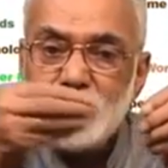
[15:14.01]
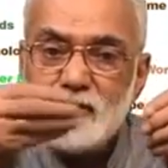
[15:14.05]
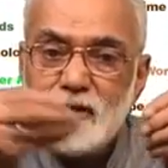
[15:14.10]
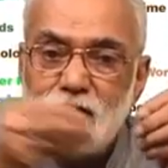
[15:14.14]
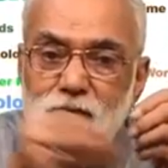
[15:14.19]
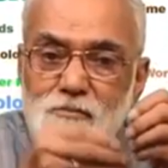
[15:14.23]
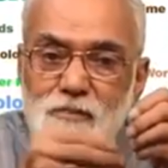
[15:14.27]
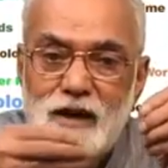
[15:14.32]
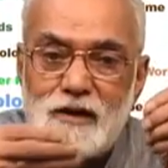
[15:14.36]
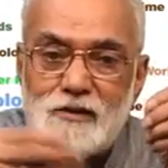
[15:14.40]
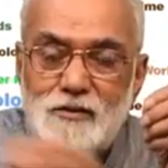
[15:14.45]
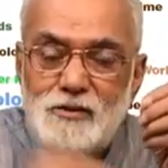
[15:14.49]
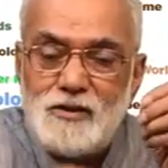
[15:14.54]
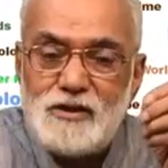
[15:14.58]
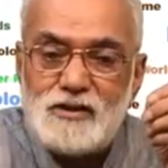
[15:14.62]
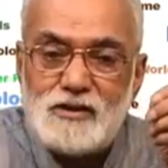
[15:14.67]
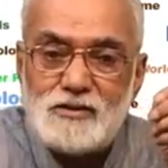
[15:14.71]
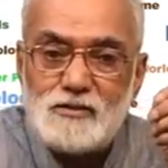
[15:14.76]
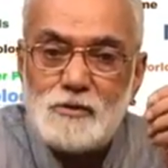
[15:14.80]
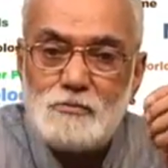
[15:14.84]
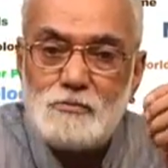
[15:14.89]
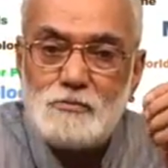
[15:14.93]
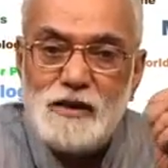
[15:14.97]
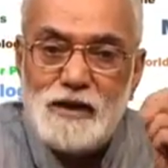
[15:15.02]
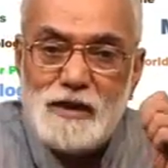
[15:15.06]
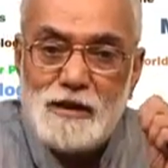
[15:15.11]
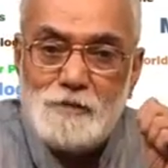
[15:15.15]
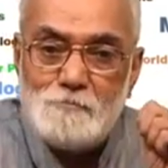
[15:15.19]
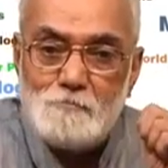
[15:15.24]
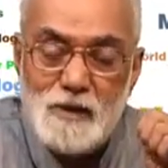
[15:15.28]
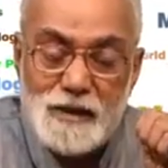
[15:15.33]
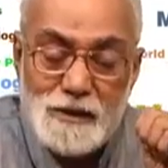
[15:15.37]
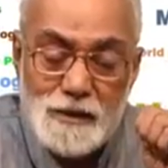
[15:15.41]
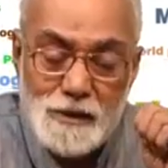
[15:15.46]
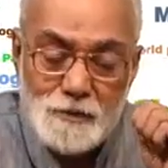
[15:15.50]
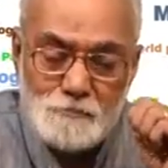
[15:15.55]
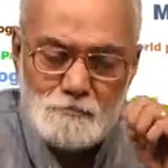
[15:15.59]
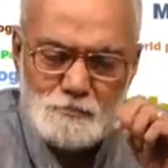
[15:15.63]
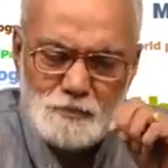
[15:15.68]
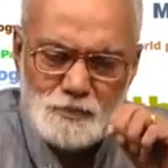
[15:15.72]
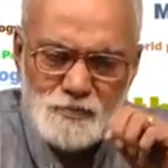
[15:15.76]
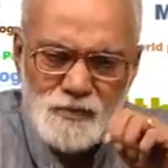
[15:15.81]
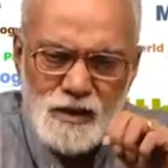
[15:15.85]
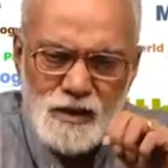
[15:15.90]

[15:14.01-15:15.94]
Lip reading: the microliths could be embedded.